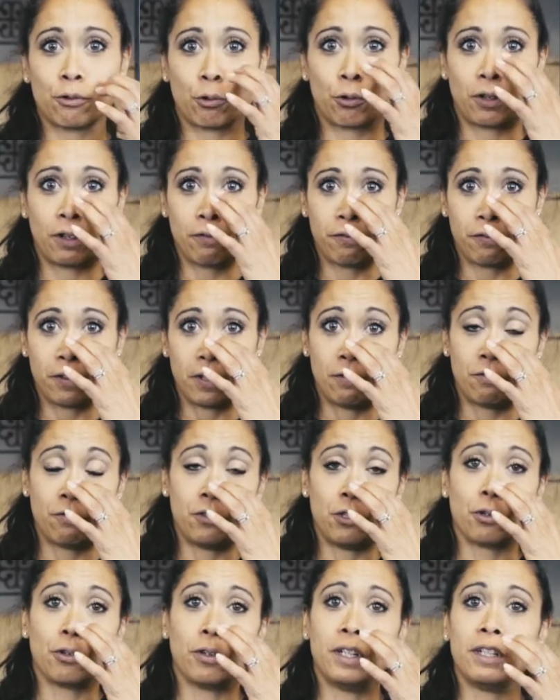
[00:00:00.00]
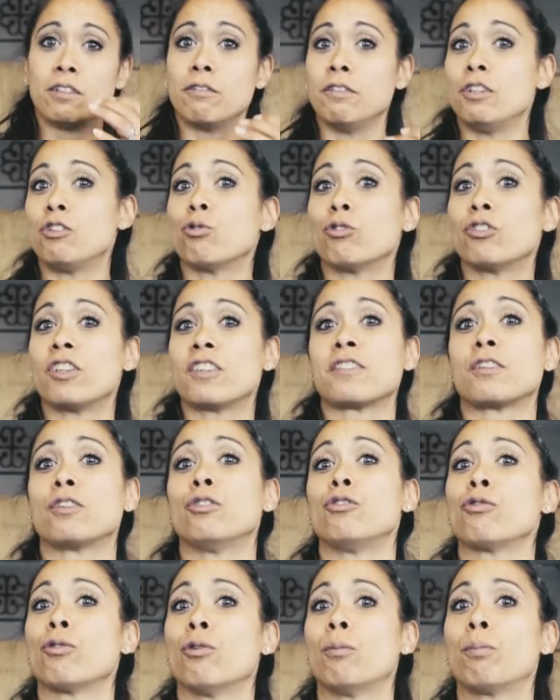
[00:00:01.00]
or if your individual doesn't
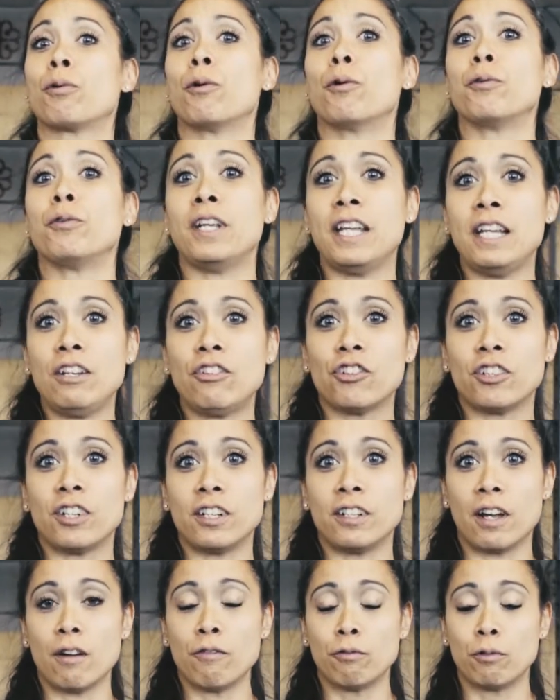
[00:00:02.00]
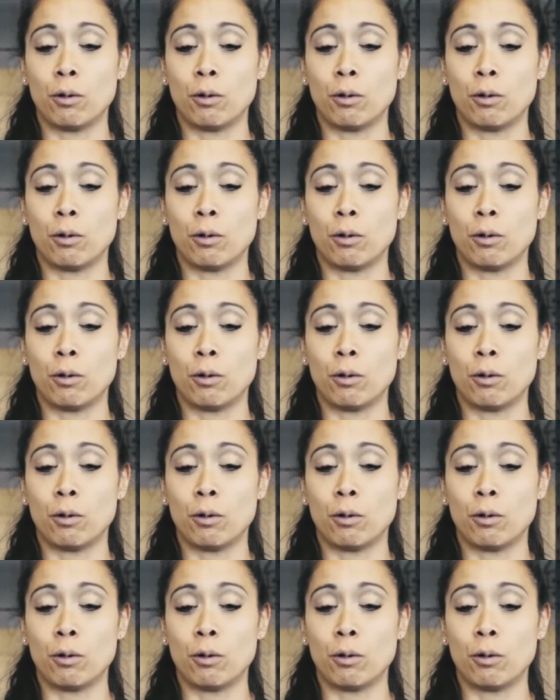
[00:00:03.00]
control pronation enough,